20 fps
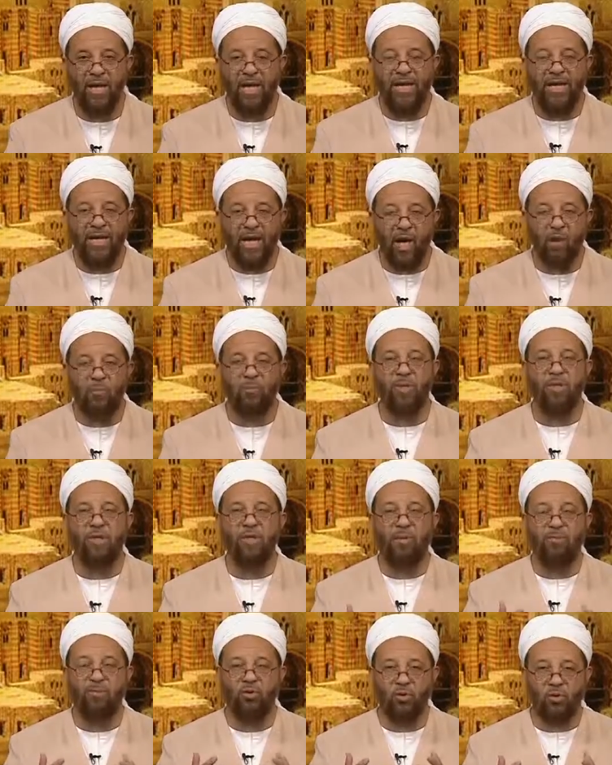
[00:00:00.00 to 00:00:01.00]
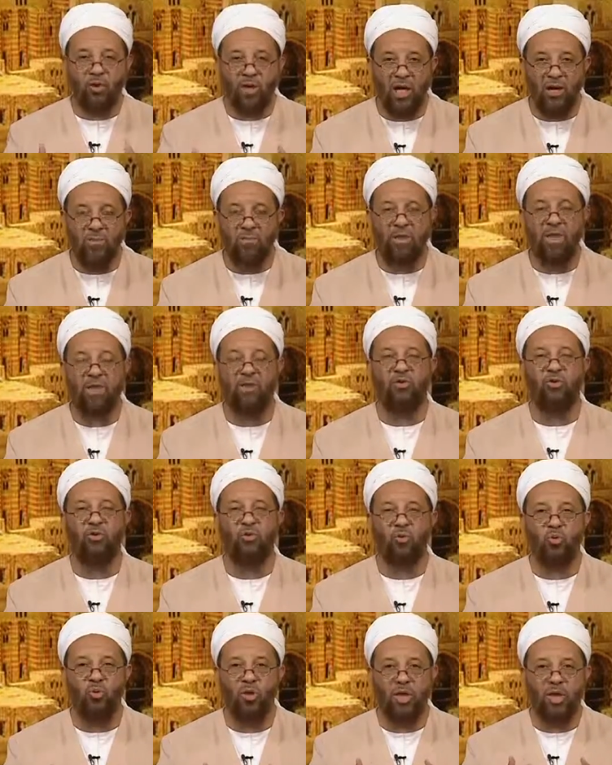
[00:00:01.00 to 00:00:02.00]
and helping them to come
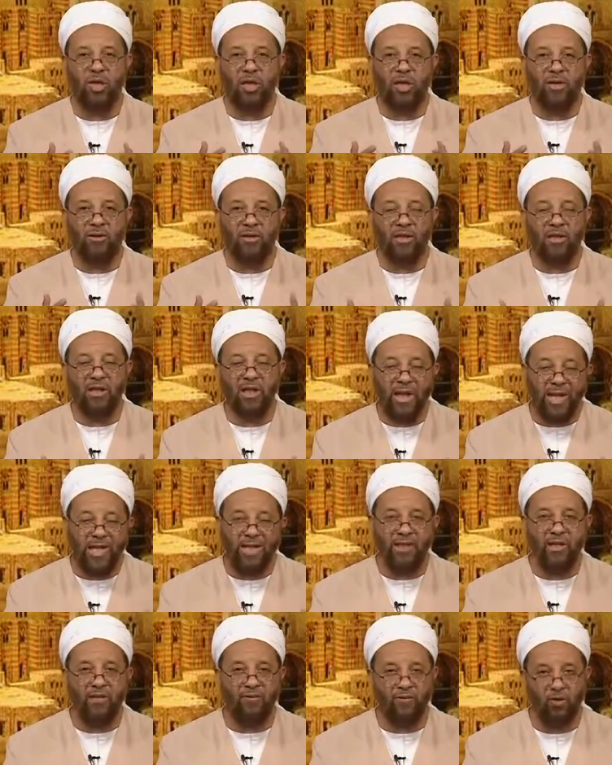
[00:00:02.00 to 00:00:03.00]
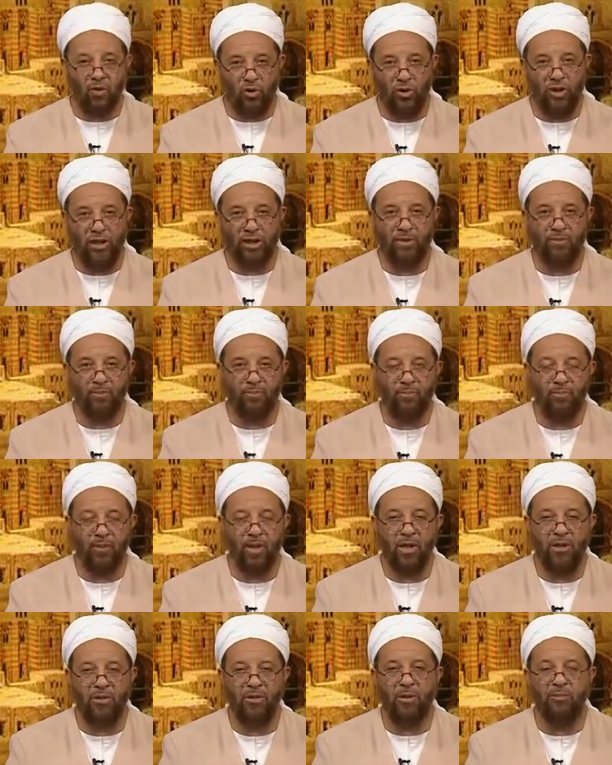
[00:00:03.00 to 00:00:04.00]
into the light of learning.
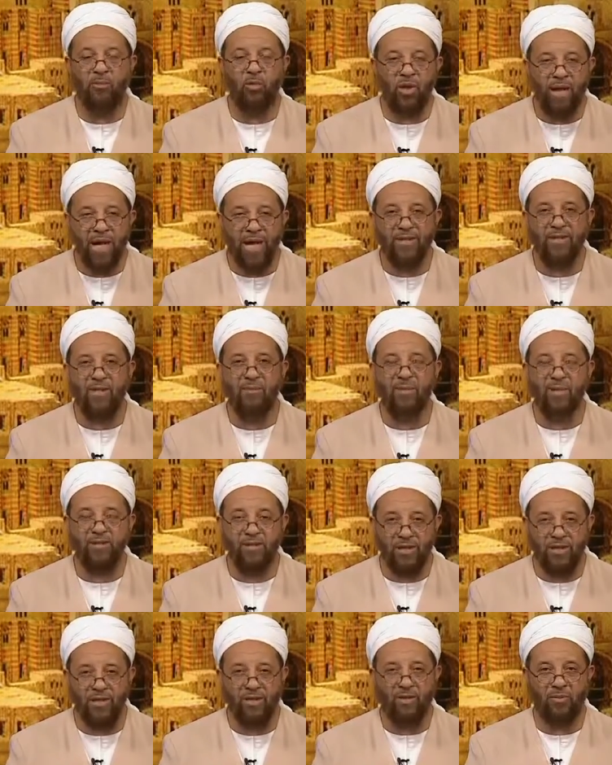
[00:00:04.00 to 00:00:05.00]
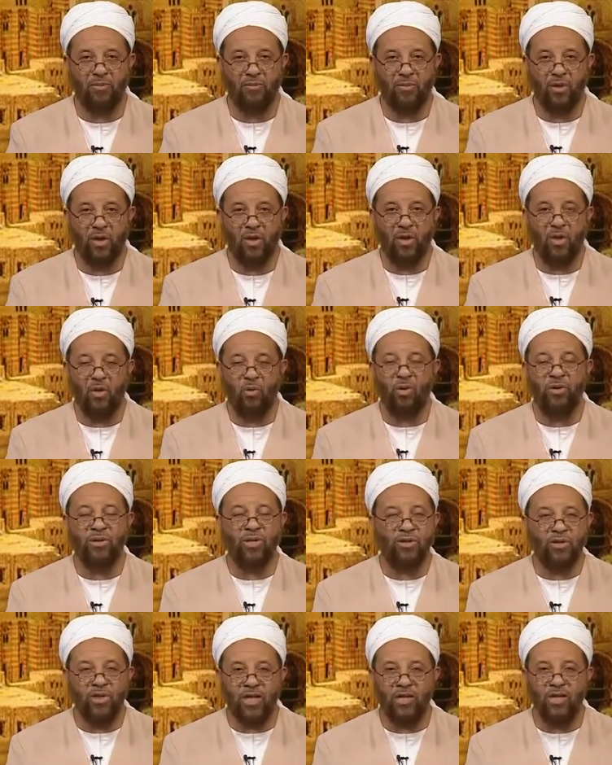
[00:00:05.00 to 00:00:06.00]
The mulazama system, where
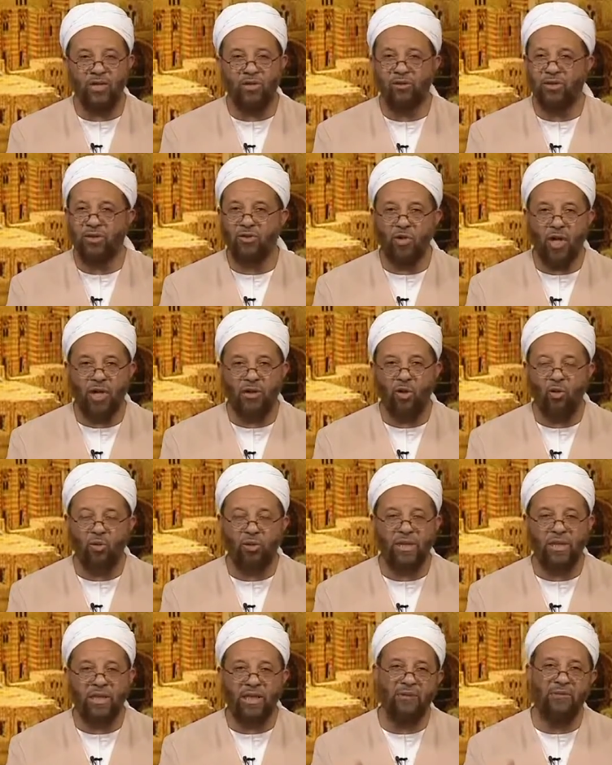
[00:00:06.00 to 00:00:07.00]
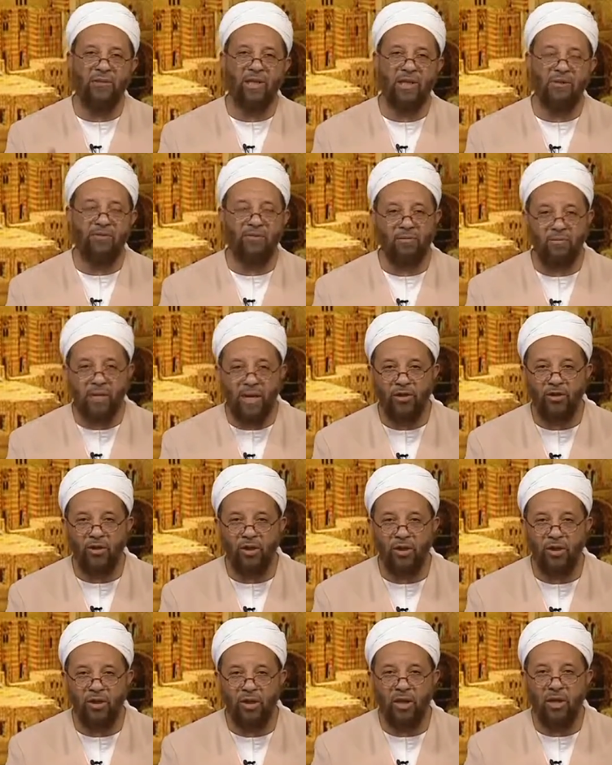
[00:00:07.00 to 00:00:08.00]
the teacher is not only giving
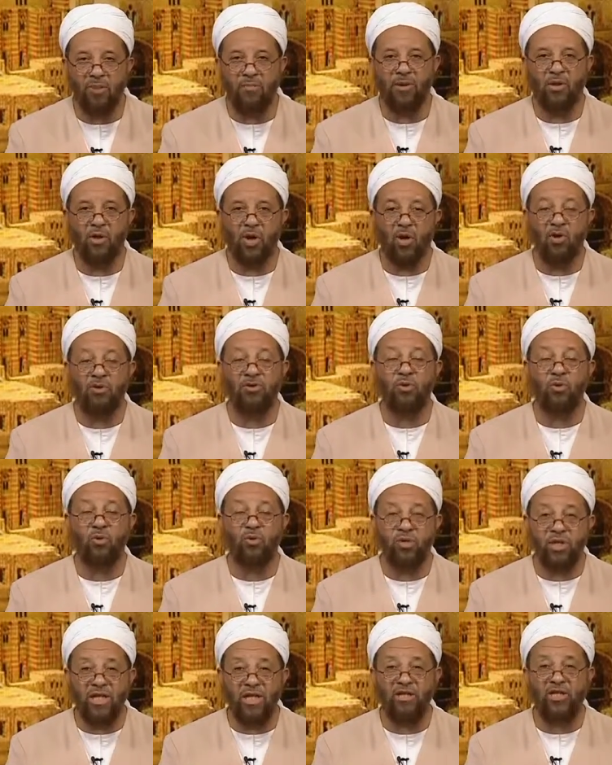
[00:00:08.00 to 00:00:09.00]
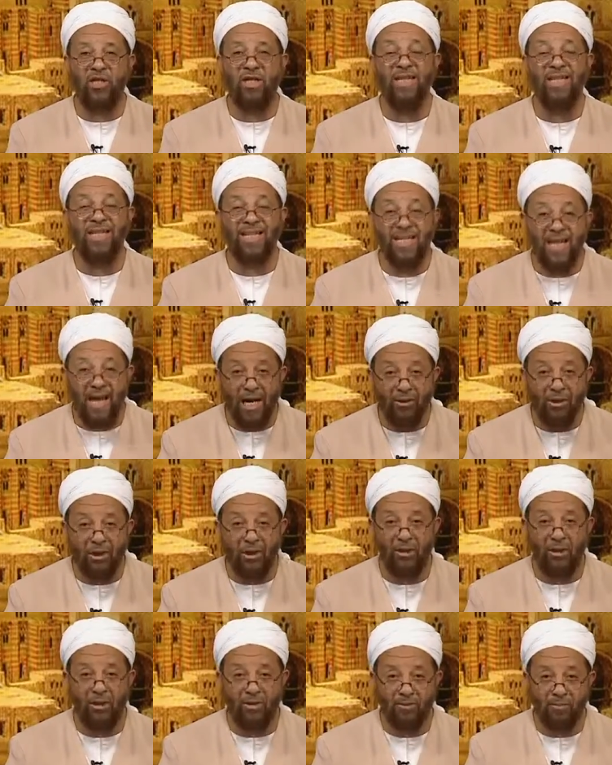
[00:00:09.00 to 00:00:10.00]
information, but also teaching
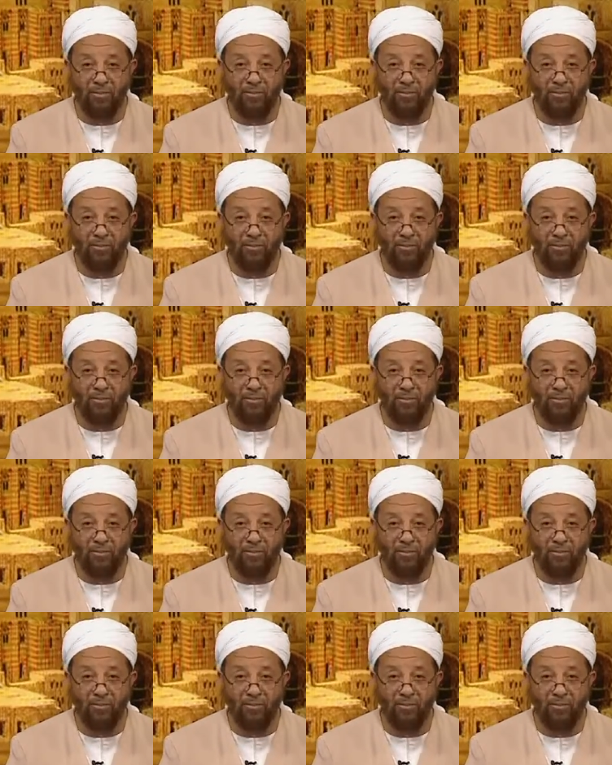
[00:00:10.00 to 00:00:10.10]
character.